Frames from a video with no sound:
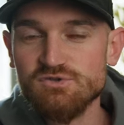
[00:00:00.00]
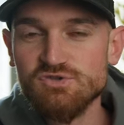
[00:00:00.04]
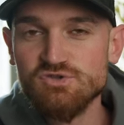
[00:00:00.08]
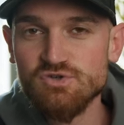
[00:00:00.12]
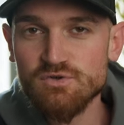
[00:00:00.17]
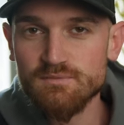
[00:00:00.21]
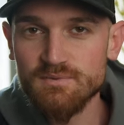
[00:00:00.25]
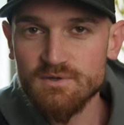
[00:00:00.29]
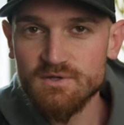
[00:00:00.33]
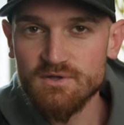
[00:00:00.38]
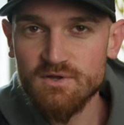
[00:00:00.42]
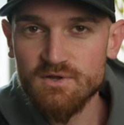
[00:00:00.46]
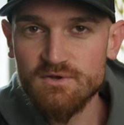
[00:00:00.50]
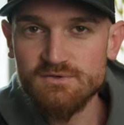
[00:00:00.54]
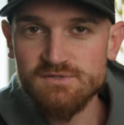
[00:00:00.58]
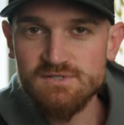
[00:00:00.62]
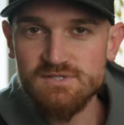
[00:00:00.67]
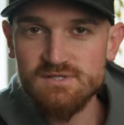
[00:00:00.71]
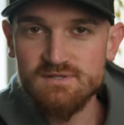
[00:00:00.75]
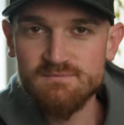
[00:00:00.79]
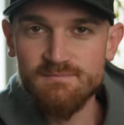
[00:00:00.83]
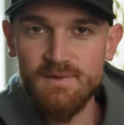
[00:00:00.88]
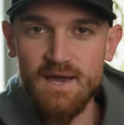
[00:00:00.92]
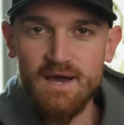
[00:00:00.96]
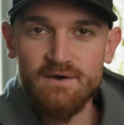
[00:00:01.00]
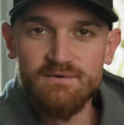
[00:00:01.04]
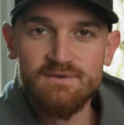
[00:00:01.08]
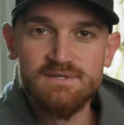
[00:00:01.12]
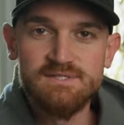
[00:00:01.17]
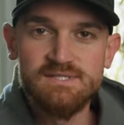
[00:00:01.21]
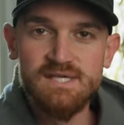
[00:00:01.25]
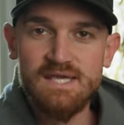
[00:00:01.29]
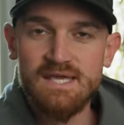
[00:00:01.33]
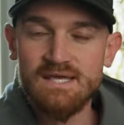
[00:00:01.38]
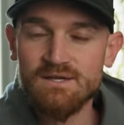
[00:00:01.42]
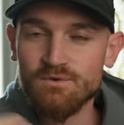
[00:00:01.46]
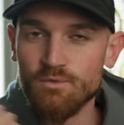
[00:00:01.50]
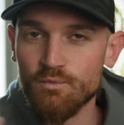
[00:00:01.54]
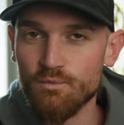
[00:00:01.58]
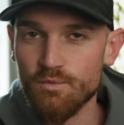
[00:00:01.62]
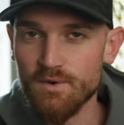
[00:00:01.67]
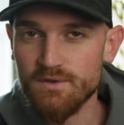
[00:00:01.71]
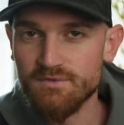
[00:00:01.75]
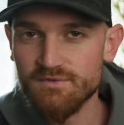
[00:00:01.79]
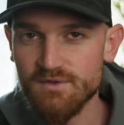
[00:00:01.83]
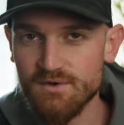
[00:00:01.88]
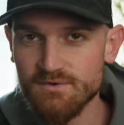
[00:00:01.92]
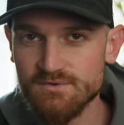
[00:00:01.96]
super close to the mountains, and
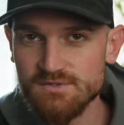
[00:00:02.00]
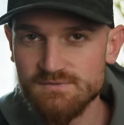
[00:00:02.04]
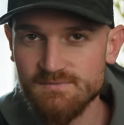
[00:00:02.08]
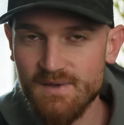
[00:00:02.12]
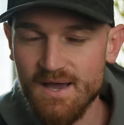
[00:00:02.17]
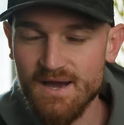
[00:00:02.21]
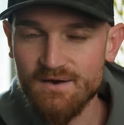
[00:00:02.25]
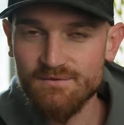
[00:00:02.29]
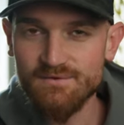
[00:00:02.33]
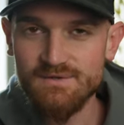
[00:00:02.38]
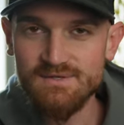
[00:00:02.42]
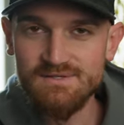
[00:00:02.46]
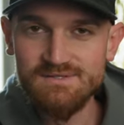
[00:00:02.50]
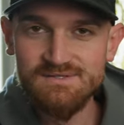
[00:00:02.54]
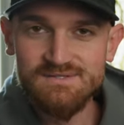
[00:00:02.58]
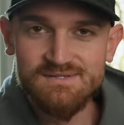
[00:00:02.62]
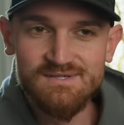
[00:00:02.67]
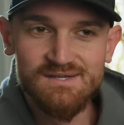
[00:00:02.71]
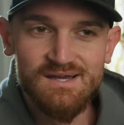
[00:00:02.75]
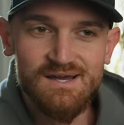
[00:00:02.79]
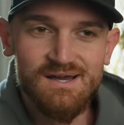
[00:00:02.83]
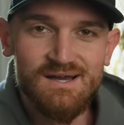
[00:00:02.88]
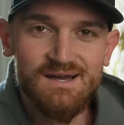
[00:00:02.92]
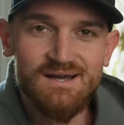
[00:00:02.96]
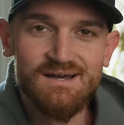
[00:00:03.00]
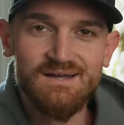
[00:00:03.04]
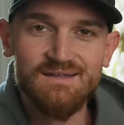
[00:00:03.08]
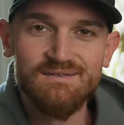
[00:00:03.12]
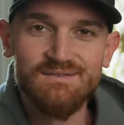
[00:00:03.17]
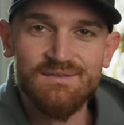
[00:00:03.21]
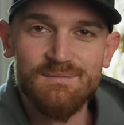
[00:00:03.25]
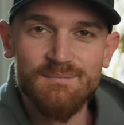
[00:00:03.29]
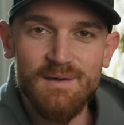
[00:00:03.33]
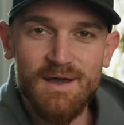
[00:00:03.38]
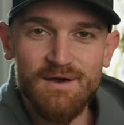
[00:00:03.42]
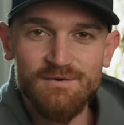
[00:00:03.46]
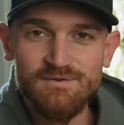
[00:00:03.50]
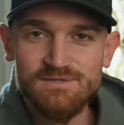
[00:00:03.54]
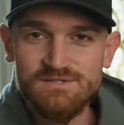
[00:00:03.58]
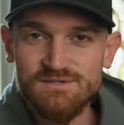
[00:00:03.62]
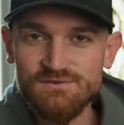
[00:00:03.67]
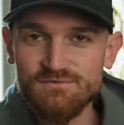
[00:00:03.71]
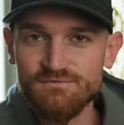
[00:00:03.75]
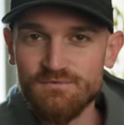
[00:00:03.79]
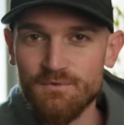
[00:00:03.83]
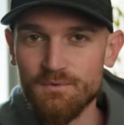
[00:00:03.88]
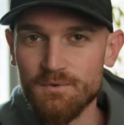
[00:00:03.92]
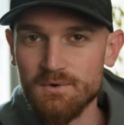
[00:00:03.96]
with those mountains, uh, the mountains
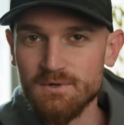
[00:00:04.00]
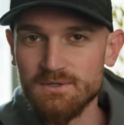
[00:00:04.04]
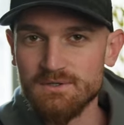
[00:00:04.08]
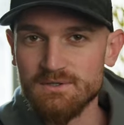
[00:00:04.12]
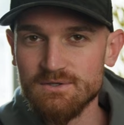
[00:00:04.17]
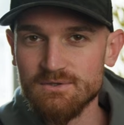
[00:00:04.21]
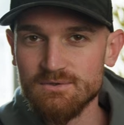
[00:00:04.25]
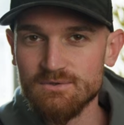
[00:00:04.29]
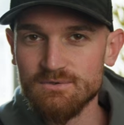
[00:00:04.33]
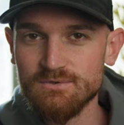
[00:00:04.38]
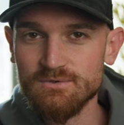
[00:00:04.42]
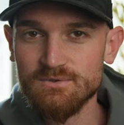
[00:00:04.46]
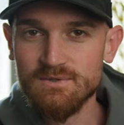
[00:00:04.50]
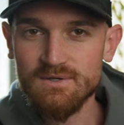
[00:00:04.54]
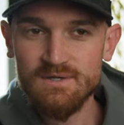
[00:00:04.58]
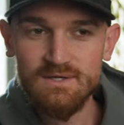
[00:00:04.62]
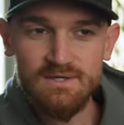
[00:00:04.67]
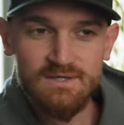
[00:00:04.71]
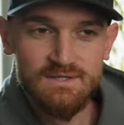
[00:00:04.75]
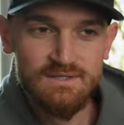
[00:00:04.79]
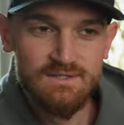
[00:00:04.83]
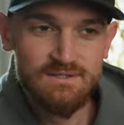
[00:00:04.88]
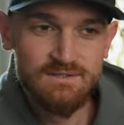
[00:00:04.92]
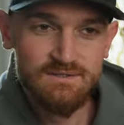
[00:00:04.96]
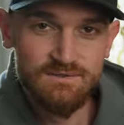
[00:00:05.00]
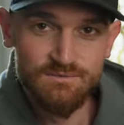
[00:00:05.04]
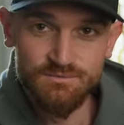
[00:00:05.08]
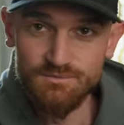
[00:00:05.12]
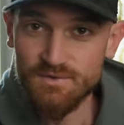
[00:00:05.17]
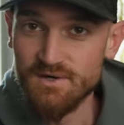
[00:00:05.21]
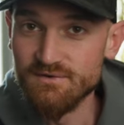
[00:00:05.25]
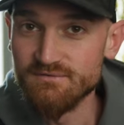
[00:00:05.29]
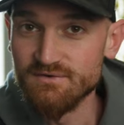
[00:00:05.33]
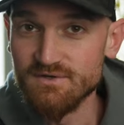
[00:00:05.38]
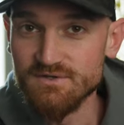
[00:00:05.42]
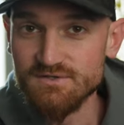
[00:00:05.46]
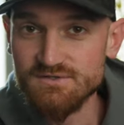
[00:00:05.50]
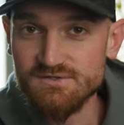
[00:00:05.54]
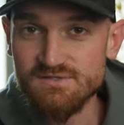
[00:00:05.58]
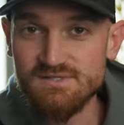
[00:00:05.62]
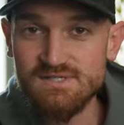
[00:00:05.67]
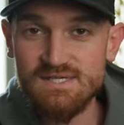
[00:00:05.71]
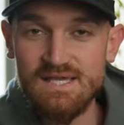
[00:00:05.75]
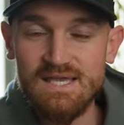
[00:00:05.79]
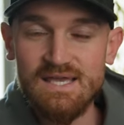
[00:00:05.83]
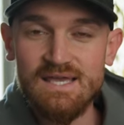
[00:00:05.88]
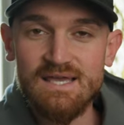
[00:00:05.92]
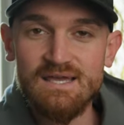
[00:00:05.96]
afford you
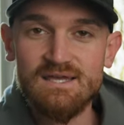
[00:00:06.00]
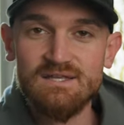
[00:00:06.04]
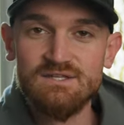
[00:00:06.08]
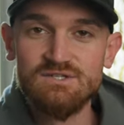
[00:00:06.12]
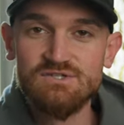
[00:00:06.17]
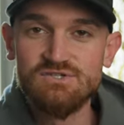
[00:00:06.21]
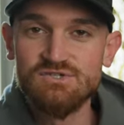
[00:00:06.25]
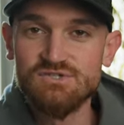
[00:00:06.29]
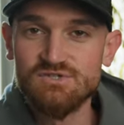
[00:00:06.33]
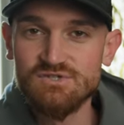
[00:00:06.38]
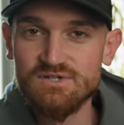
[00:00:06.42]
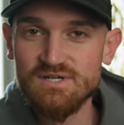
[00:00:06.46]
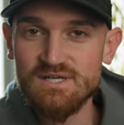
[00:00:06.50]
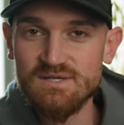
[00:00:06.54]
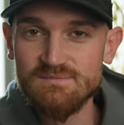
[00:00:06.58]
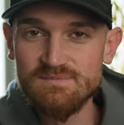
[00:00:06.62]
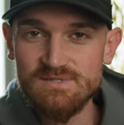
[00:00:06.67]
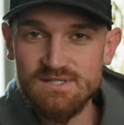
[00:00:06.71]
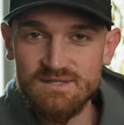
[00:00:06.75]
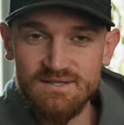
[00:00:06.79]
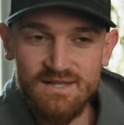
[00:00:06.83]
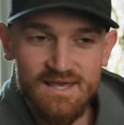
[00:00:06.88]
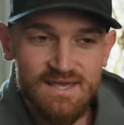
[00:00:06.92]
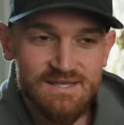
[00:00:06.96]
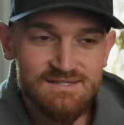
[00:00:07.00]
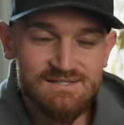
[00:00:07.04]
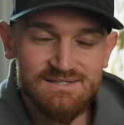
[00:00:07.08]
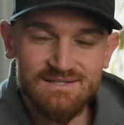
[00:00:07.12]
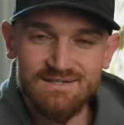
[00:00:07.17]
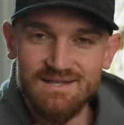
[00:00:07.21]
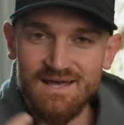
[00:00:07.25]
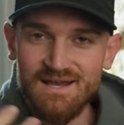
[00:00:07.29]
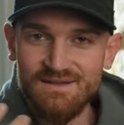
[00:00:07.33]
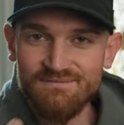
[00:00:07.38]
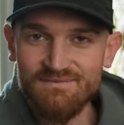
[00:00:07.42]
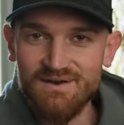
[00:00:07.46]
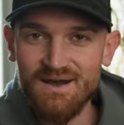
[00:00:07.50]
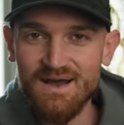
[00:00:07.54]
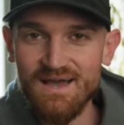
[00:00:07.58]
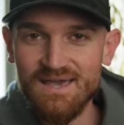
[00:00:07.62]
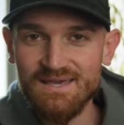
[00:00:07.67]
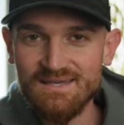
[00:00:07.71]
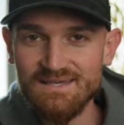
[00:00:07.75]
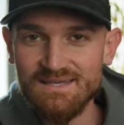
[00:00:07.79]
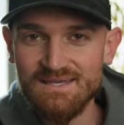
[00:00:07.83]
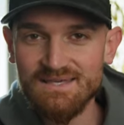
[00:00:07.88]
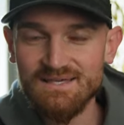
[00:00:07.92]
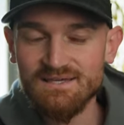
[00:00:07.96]
rivers and streams and lakes and a lot of
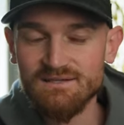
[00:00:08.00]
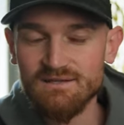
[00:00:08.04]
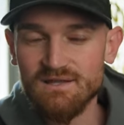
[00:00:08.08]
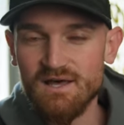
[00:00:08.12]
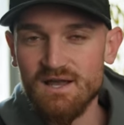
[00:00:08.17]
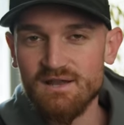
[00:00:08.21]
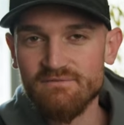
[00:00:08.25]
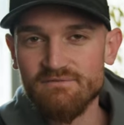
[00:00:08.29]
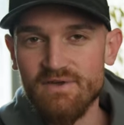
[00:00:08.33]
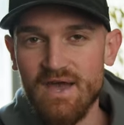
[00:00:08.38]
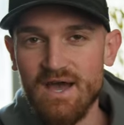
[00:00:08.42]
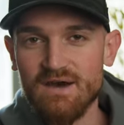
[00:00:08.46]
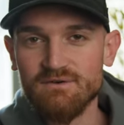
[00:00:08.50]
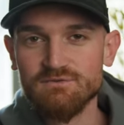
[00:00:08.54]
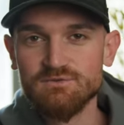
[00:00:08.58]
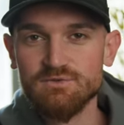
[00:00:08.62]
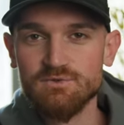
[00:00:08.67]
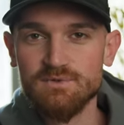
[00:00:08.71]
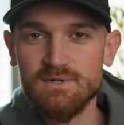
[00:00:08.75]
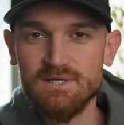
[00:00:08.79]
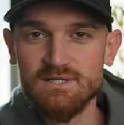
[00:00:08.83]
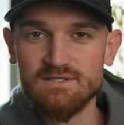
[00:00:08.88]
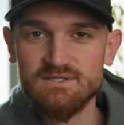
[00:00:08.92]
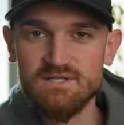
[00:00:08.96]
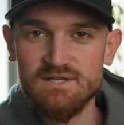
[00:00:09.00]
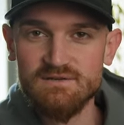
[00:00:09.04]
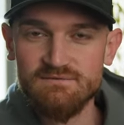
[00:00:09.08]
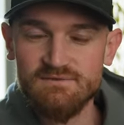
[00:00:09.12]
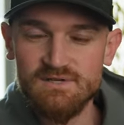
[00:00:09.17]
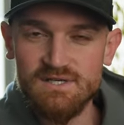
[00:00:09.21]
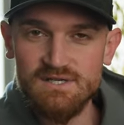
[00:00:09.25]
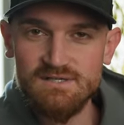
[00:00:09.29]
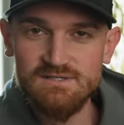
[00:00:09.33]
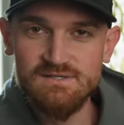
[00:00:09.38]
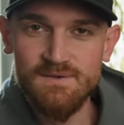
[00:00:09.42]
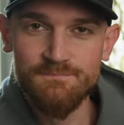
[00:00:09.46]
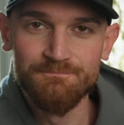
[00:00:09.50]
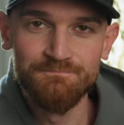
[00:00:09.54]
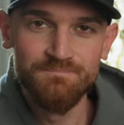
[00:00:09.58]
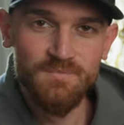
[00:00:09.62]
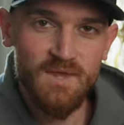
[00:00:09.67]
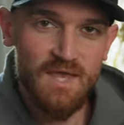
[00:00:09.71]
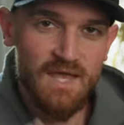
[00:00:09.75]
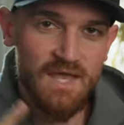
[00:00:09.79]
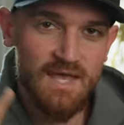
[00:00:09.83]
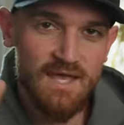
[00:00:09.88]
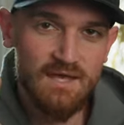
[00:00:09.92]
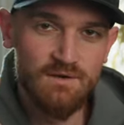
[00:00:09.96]
hiking, a lot of outdoor
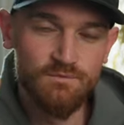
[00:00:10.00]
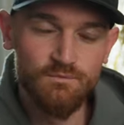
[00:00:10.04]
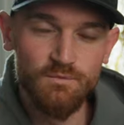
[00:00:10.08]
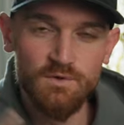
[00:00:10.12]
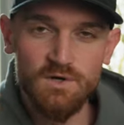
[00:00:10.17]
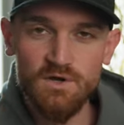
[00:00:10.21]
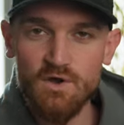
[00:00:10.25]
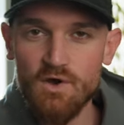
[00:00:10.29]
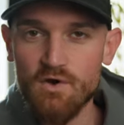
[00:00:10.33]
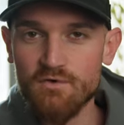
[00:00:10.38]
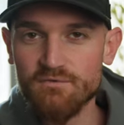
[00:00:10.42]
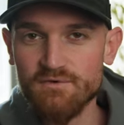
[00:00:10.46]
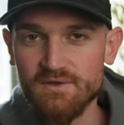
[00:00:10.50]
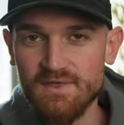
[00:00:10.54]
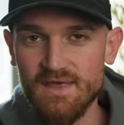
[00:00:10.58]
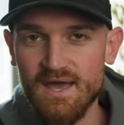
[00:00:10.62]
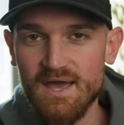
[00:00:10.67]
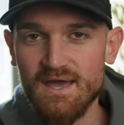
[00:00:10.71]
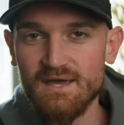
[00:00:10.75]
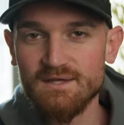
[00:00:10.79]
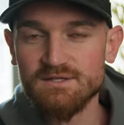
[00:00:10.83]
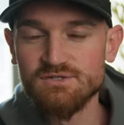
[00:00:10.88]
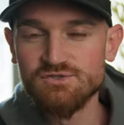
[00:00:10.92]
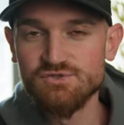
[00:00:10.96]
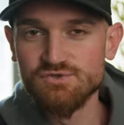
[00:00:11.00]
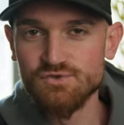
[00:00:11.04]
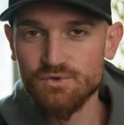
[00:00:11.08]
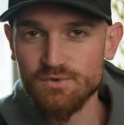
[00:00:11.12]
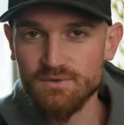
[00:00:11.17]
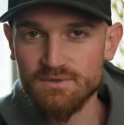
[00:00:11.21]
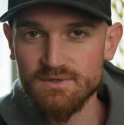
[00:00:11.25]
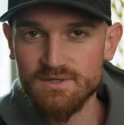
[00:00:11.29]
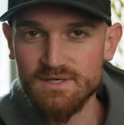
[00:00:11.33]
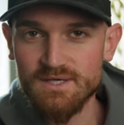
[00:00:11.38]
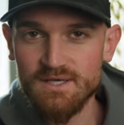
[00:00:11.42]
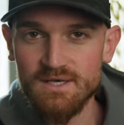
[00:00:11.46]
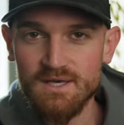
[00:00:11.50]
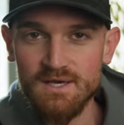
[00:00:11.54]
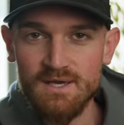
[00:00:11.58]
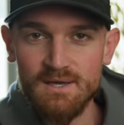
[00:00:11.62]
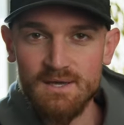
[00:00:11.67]
activities. And we'll go over that shortly,